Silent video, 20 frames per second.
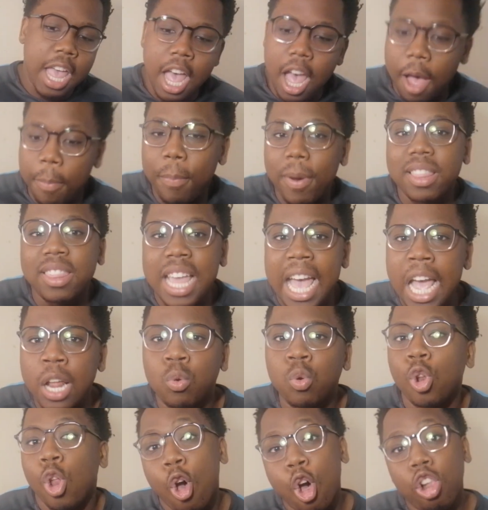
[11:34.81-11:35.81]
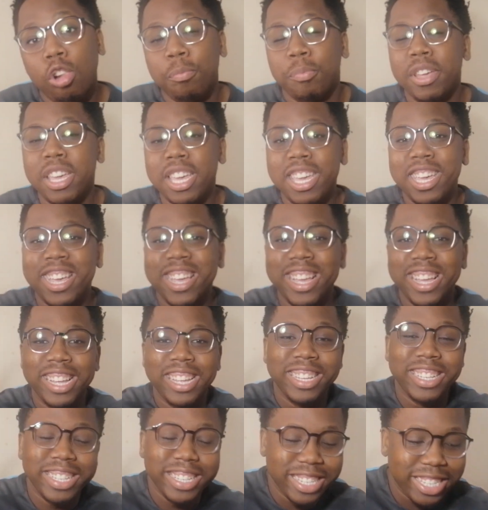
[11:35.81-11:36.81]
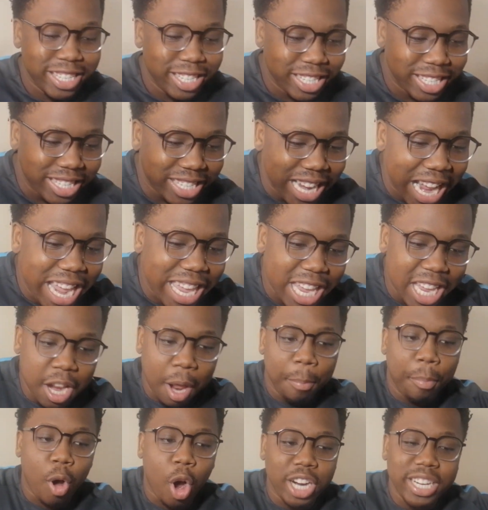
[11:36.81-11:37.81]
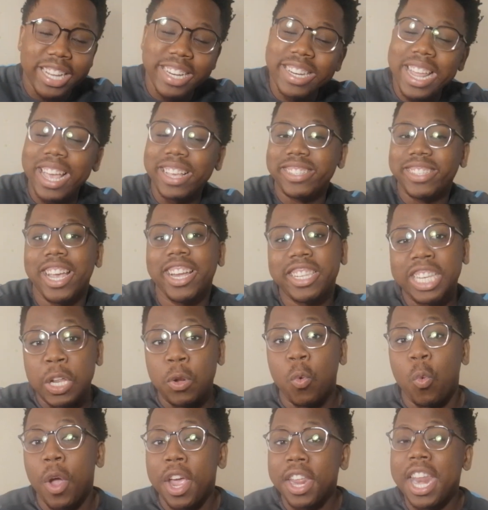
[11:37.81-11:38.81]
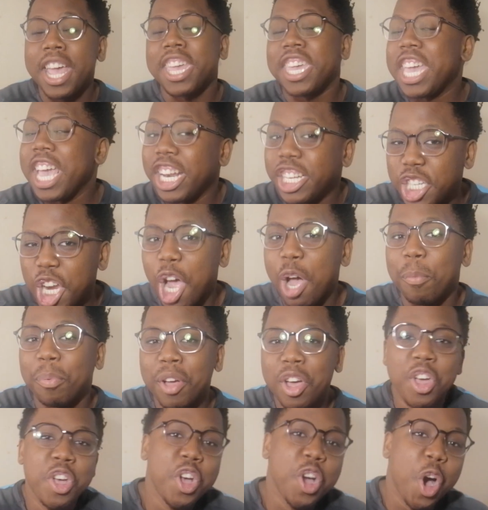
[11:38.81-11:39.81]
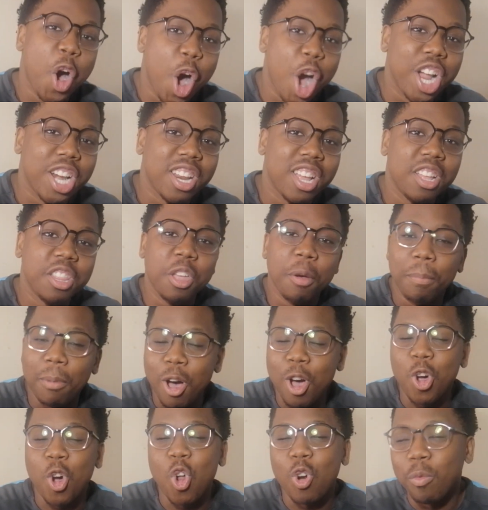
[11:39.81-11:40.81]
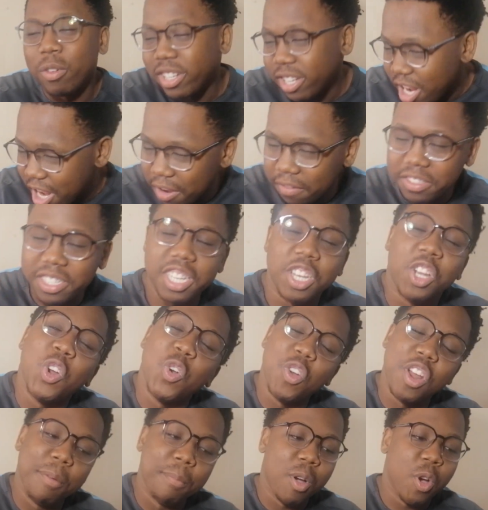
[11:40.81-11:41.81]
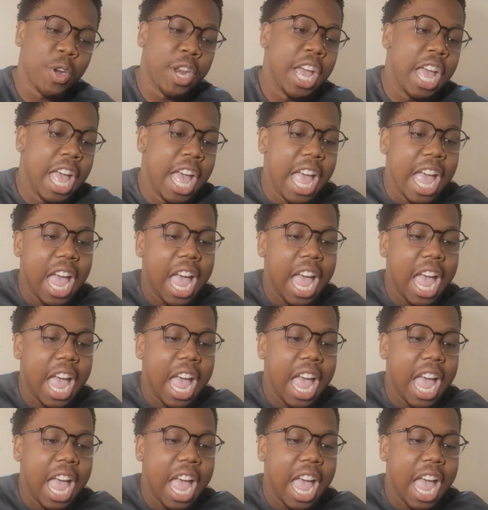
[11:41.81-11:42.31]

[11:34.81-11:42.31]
Yeah, but that will all be taken apart and dissected when I catch up on the Bar Goldridge AFC career mode.